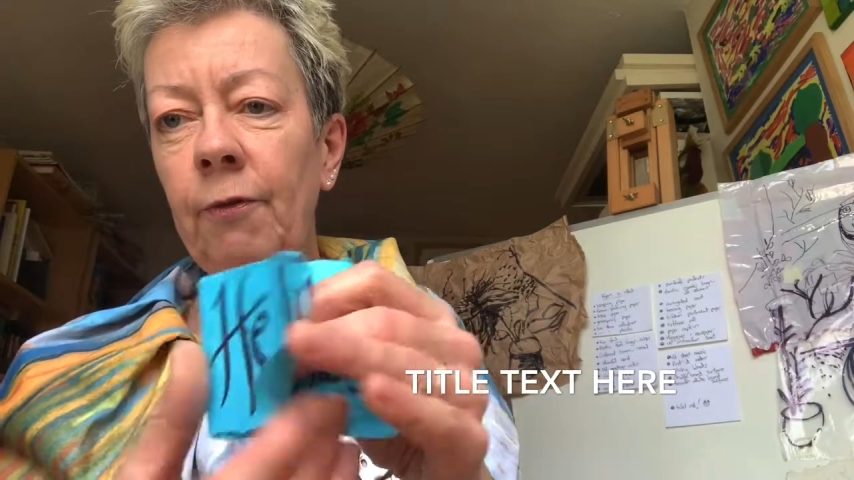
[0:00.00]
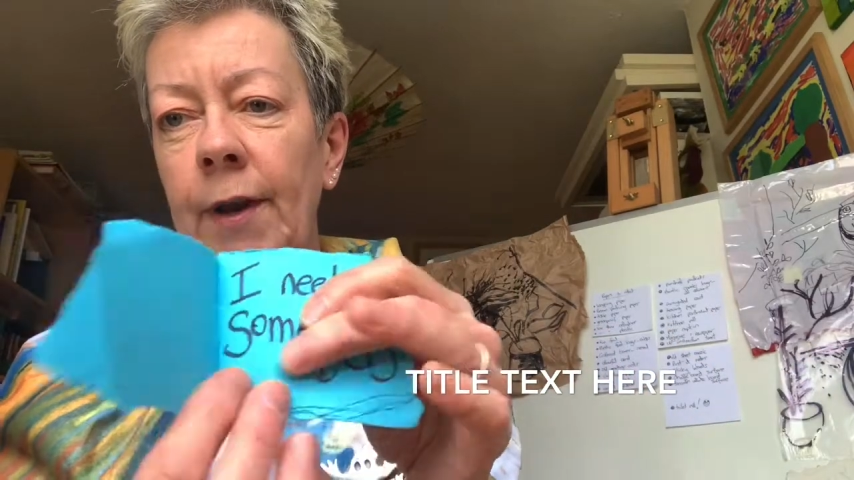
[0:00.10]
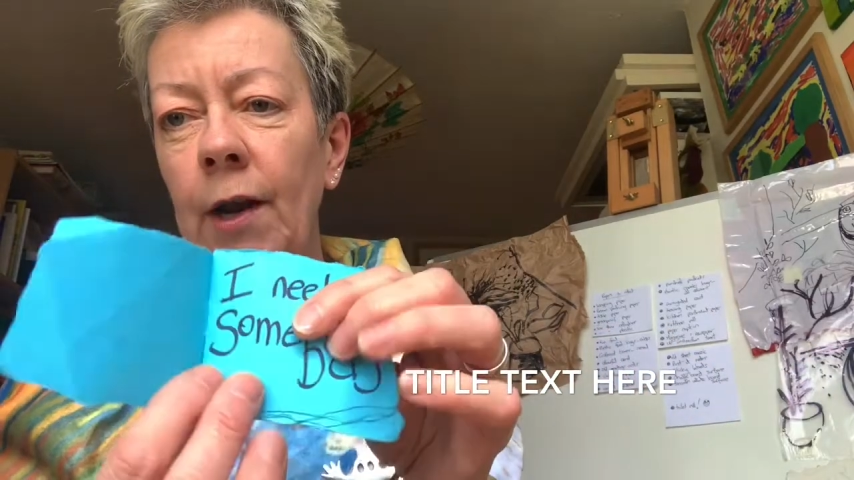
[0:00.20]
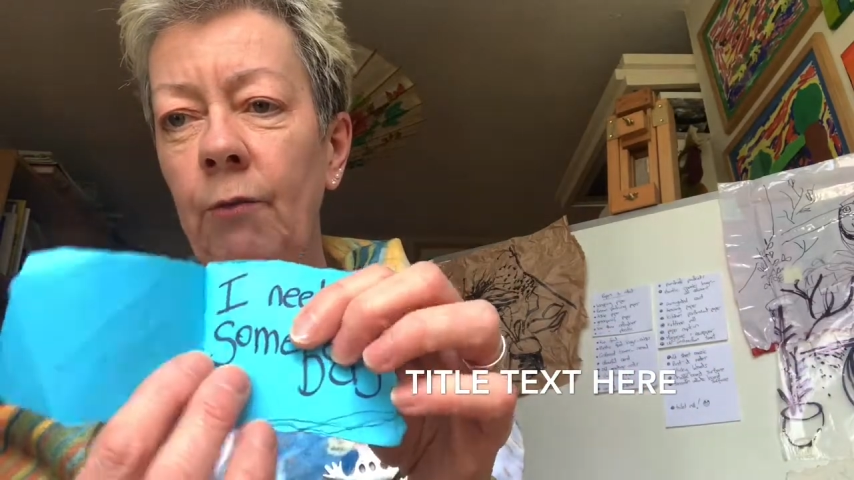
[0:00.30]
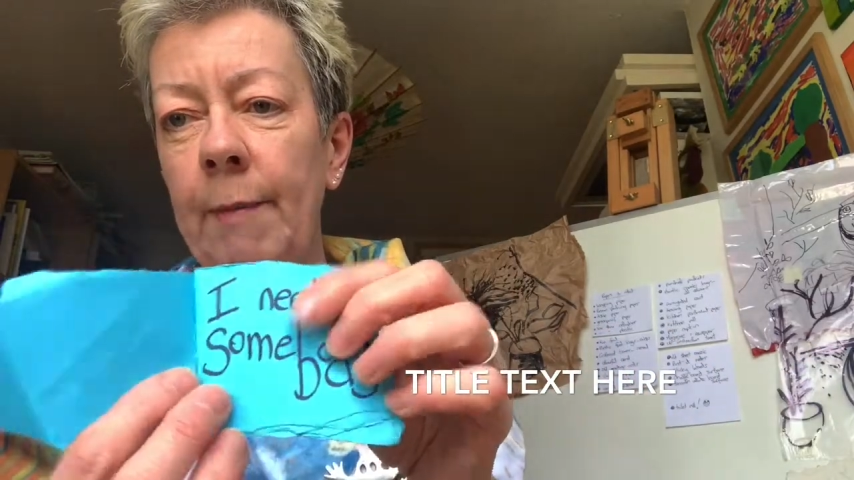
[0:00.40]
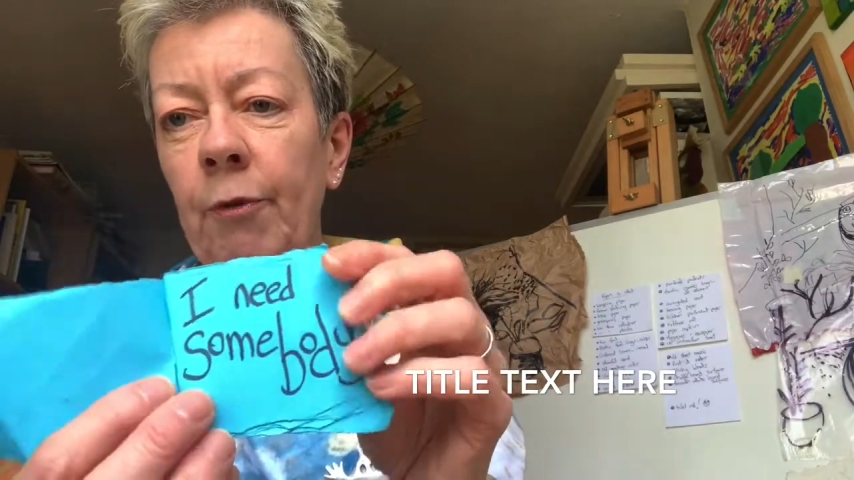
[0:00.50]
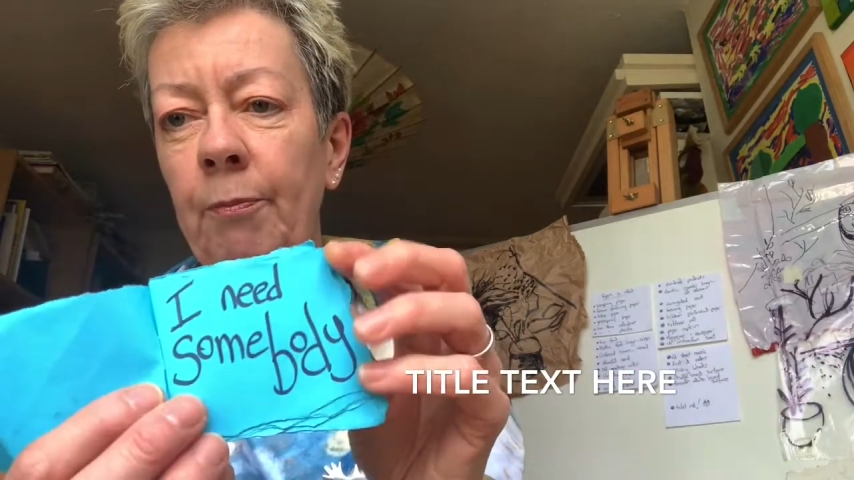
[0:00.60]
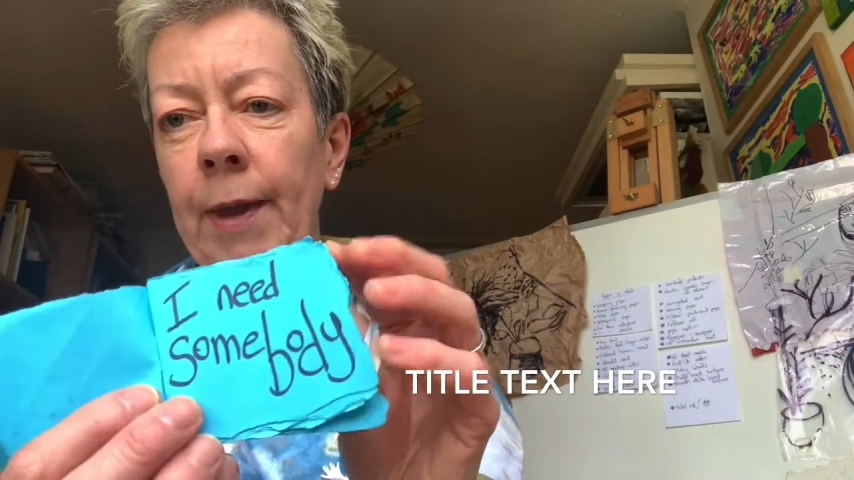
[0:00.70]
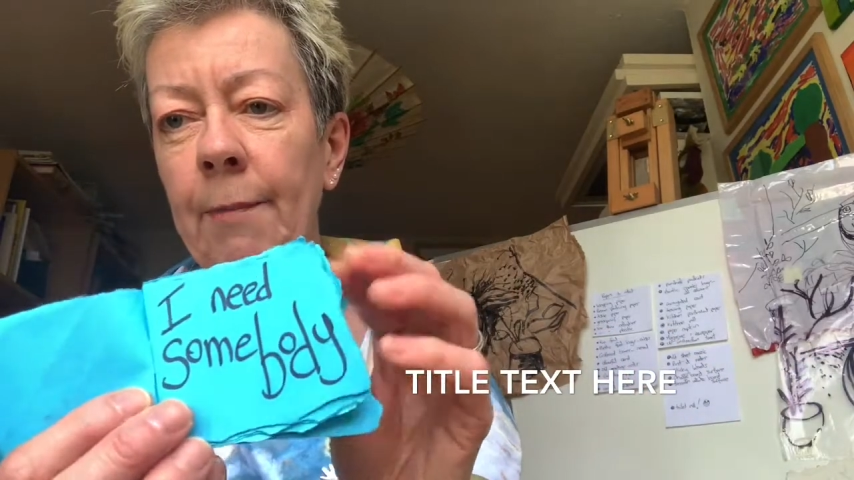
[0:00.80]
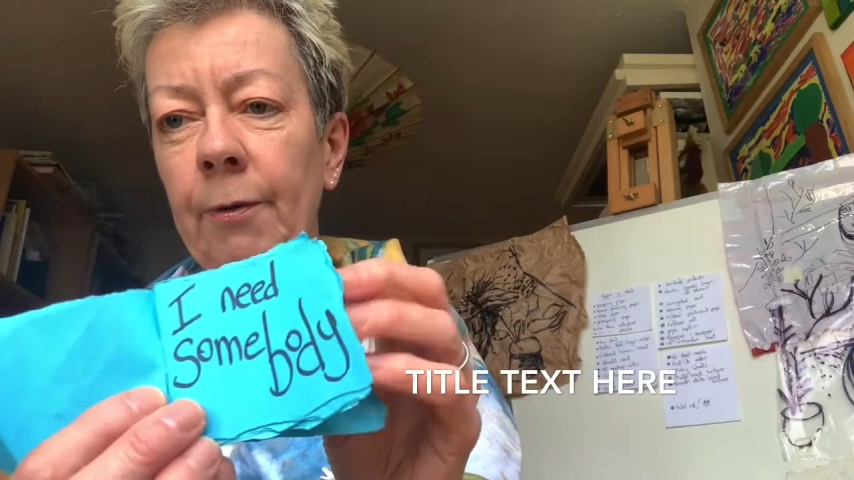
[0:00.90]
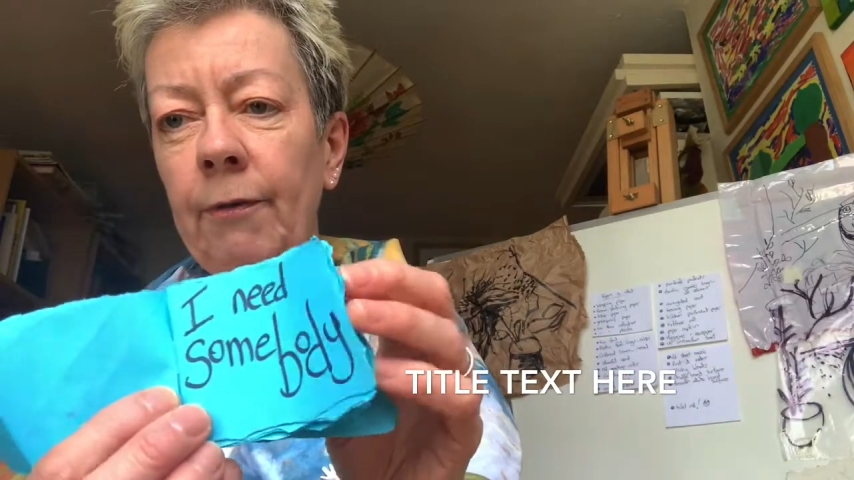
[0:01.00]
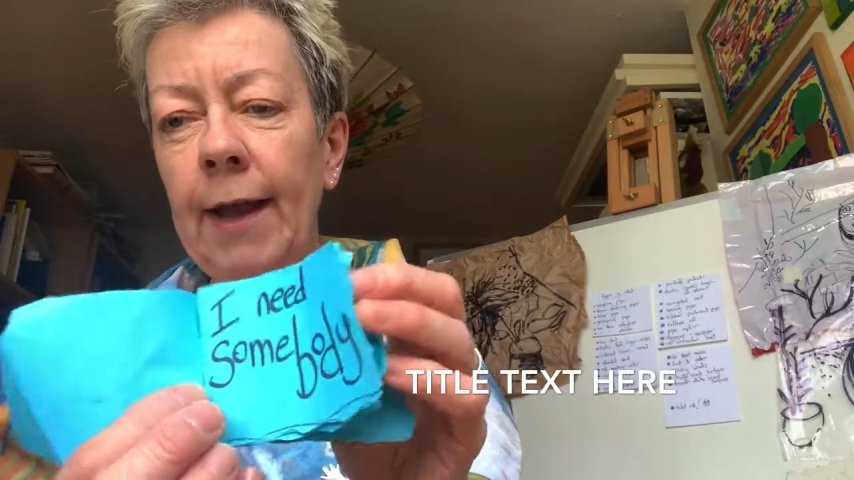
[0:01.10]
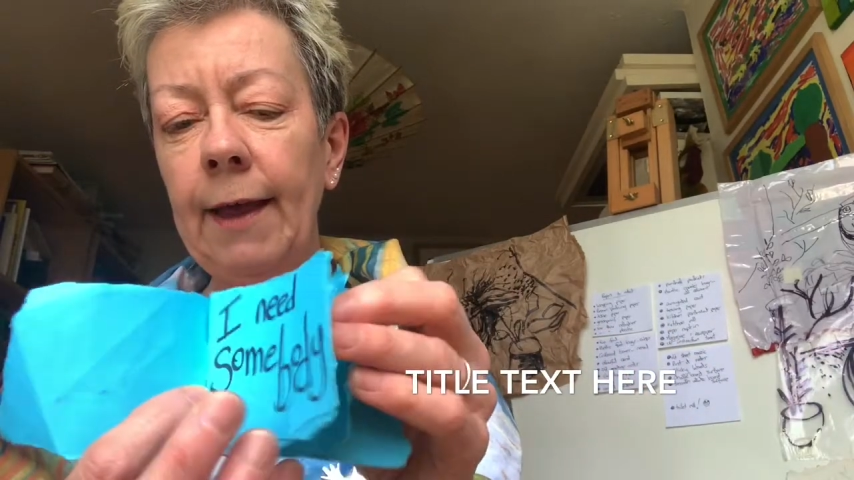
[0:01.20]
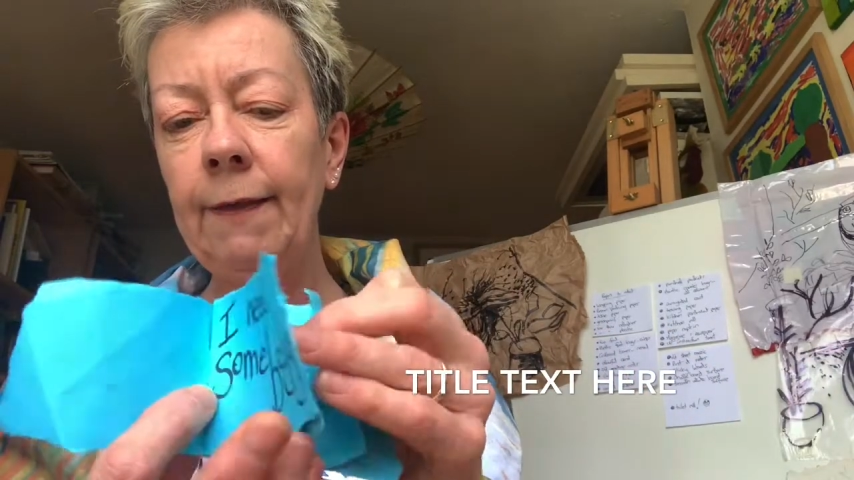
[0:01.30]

little ripped papers like